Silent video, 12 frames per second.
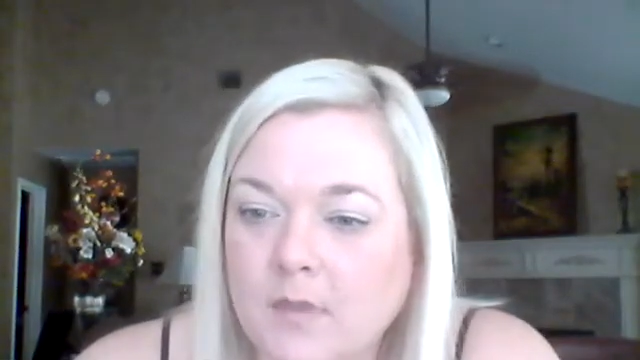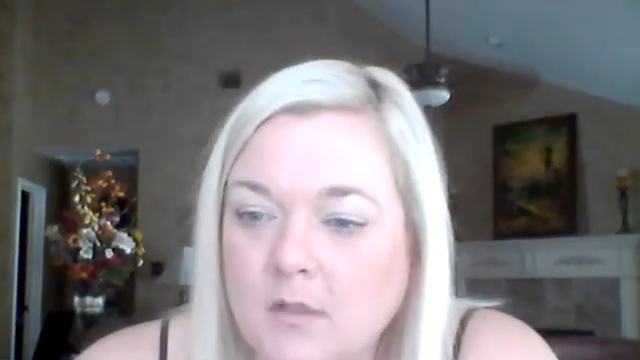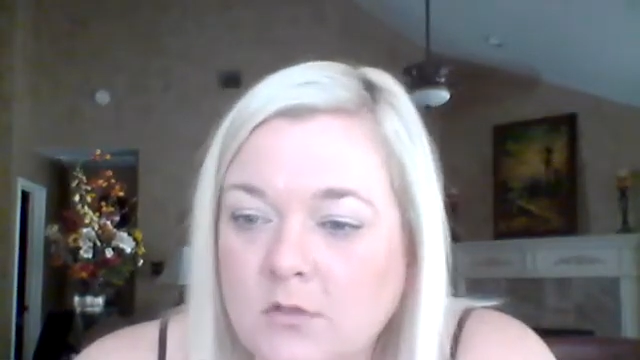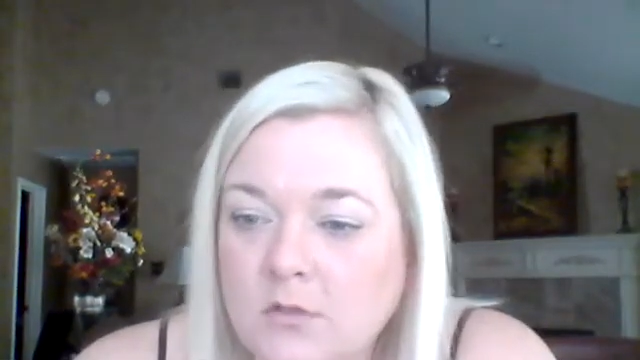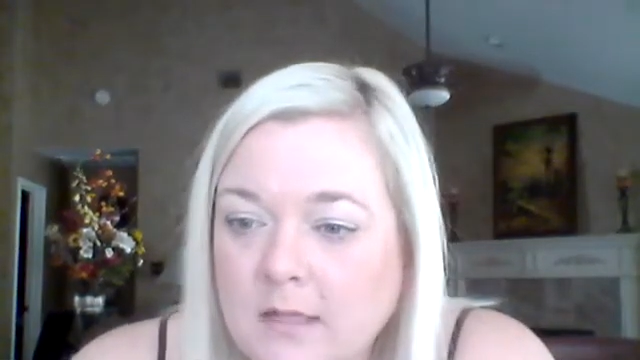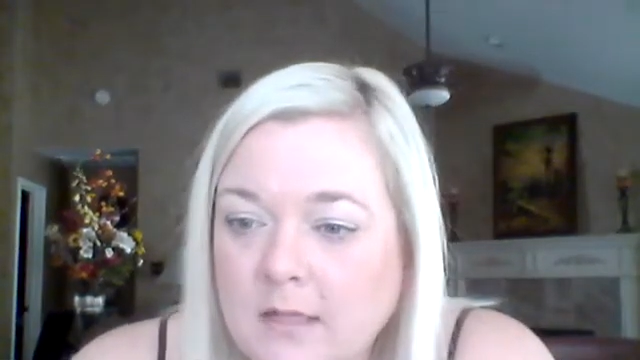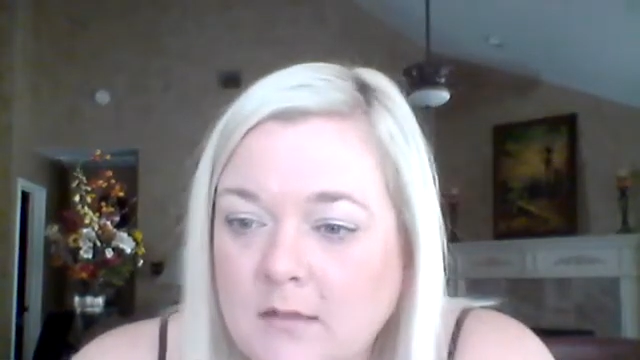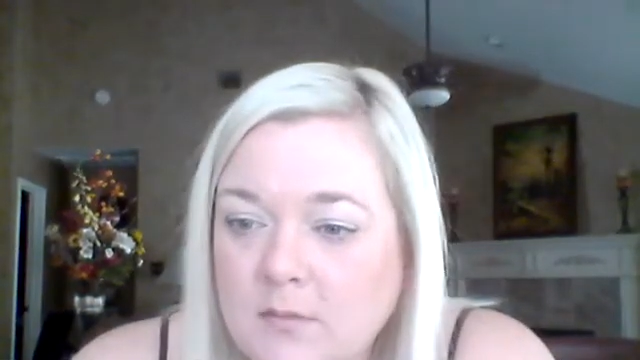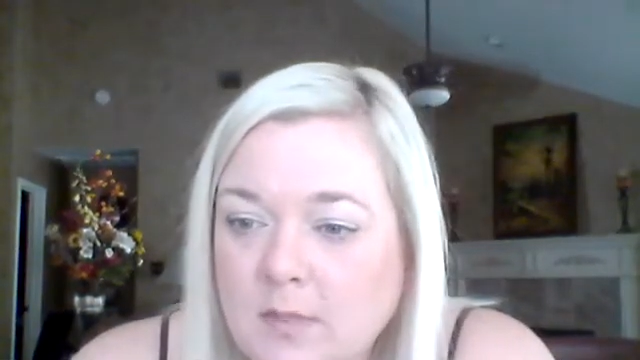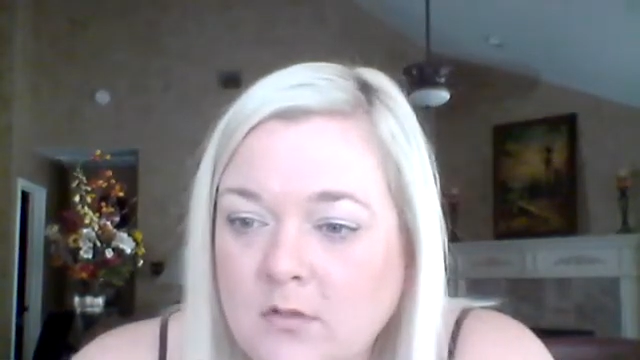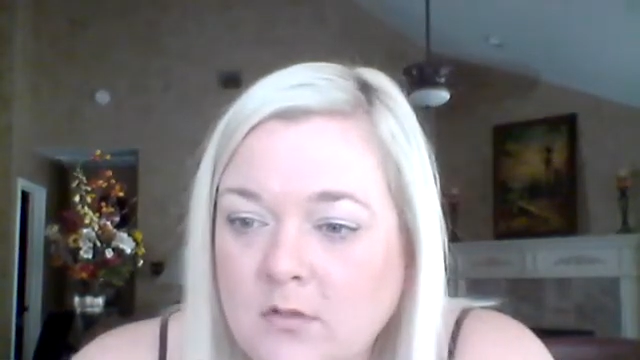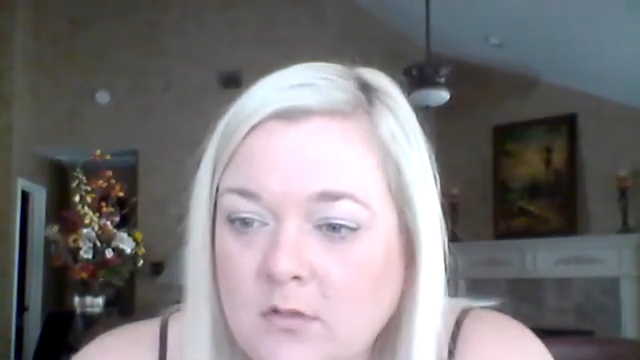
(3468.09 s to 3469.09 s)
Shane,
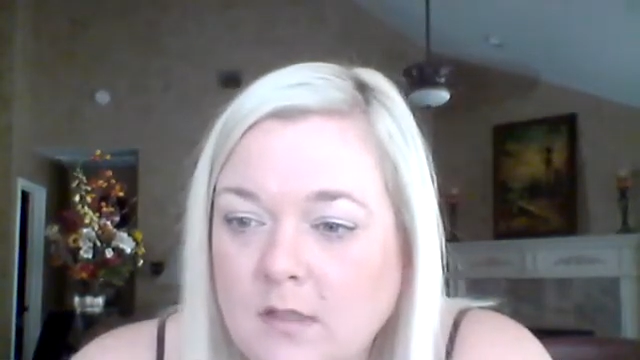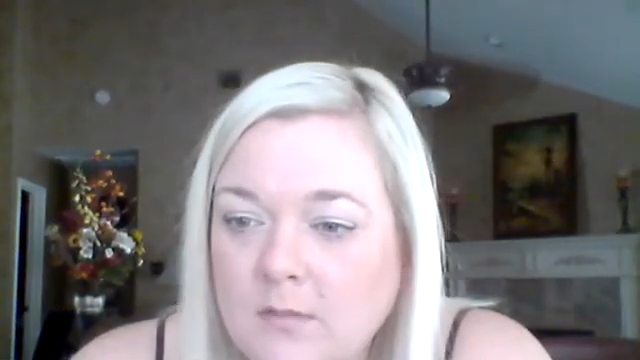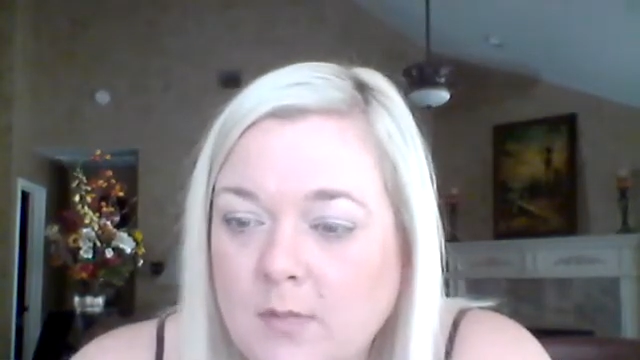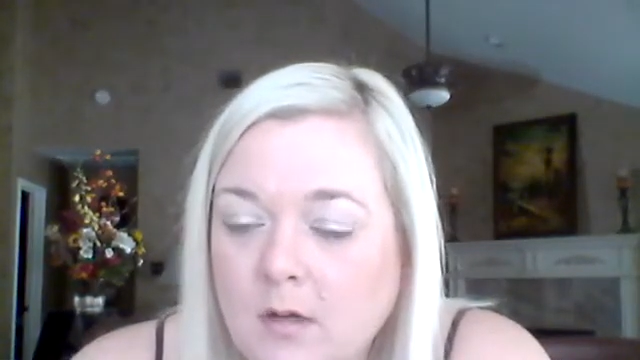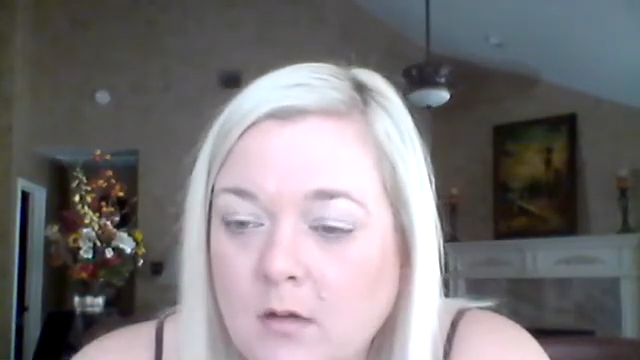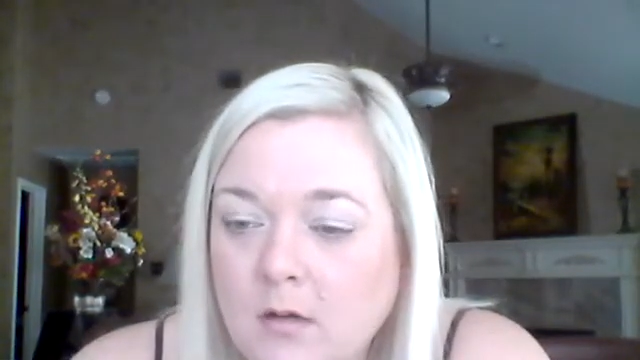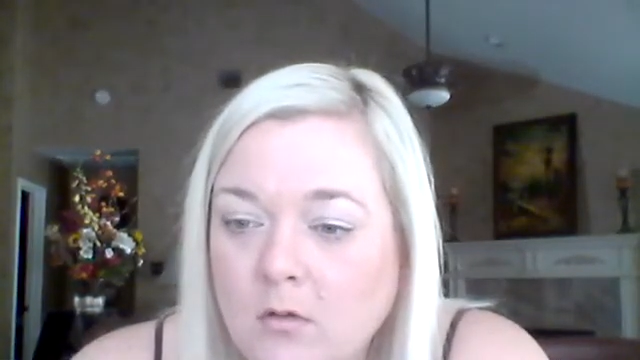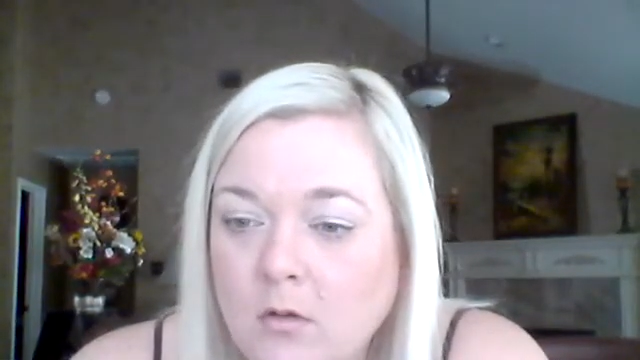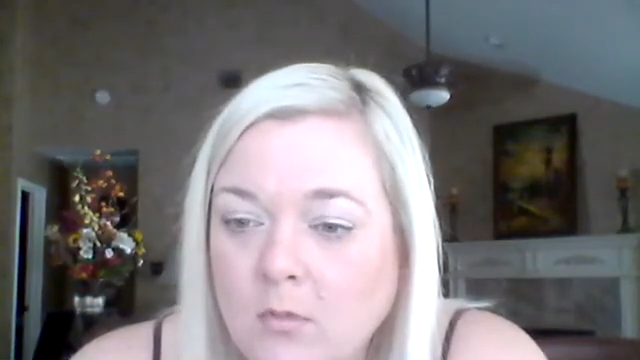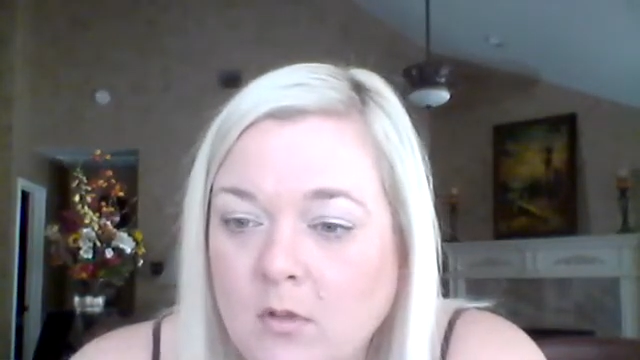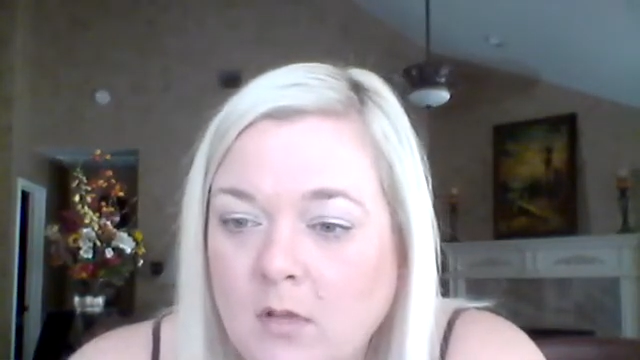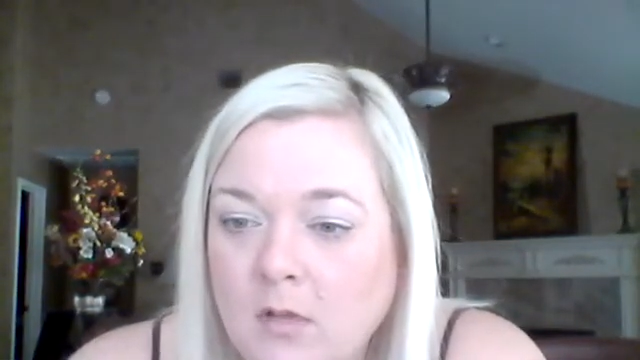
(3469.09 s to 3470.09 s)
Specialized
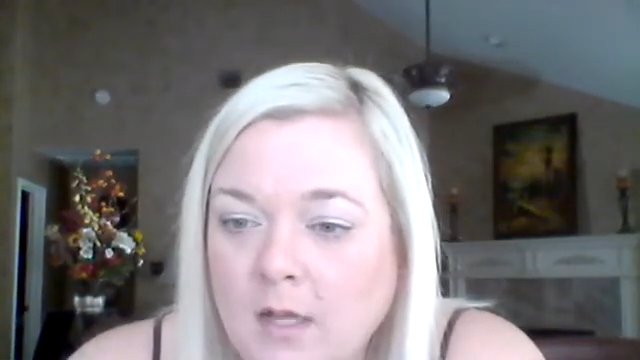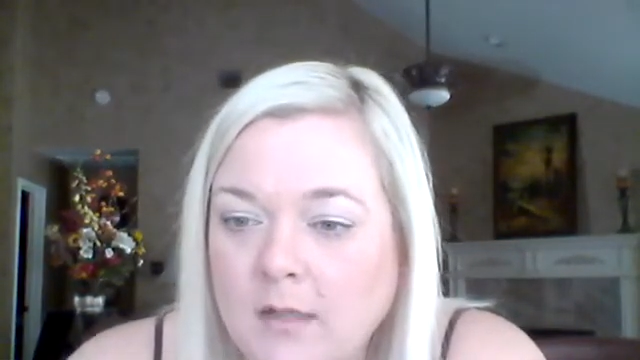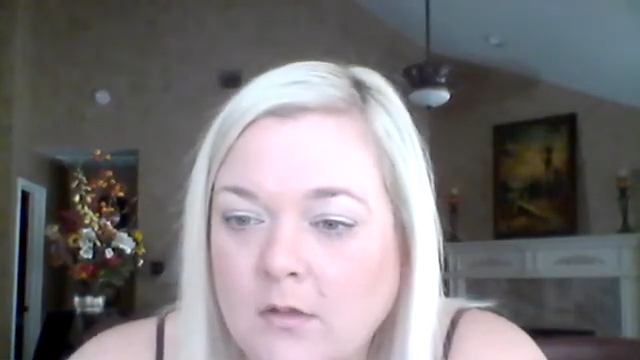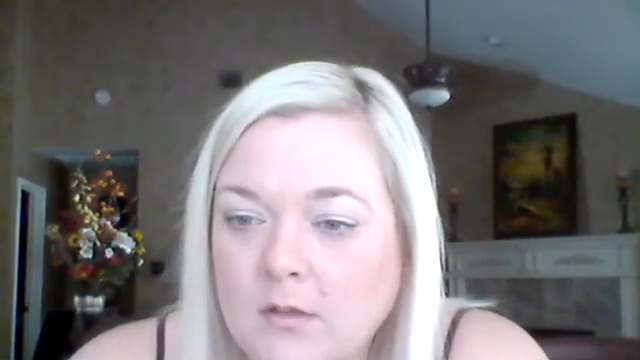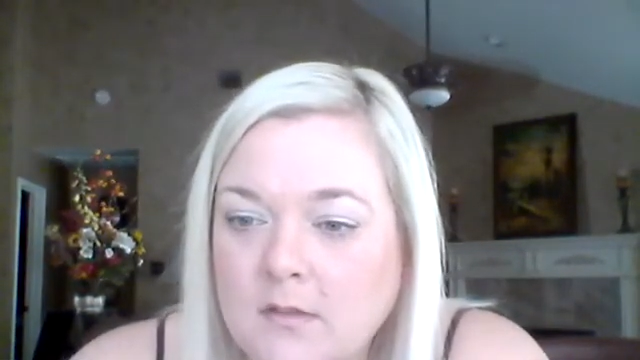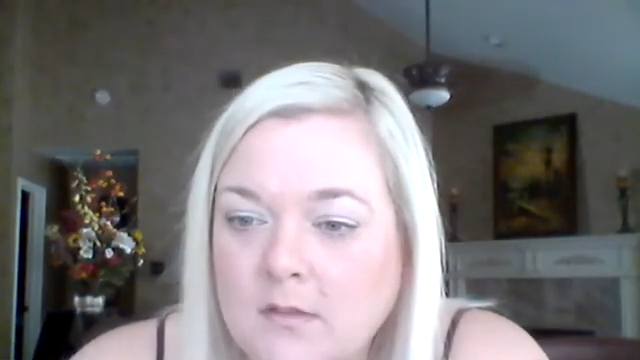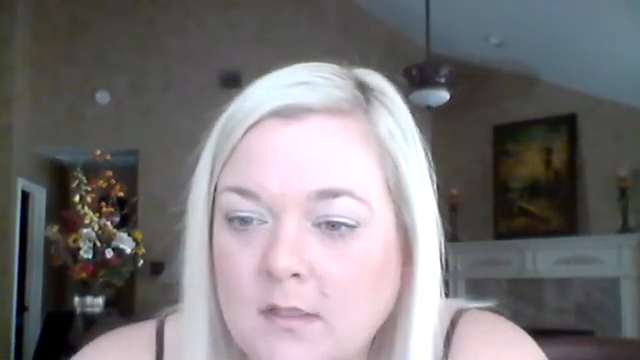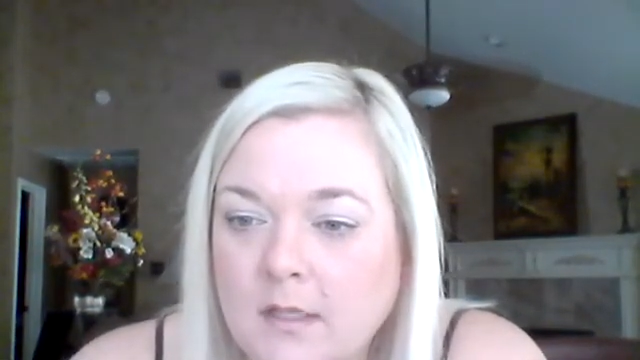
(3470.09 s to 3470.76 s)
Paranormal. Hi, Christy.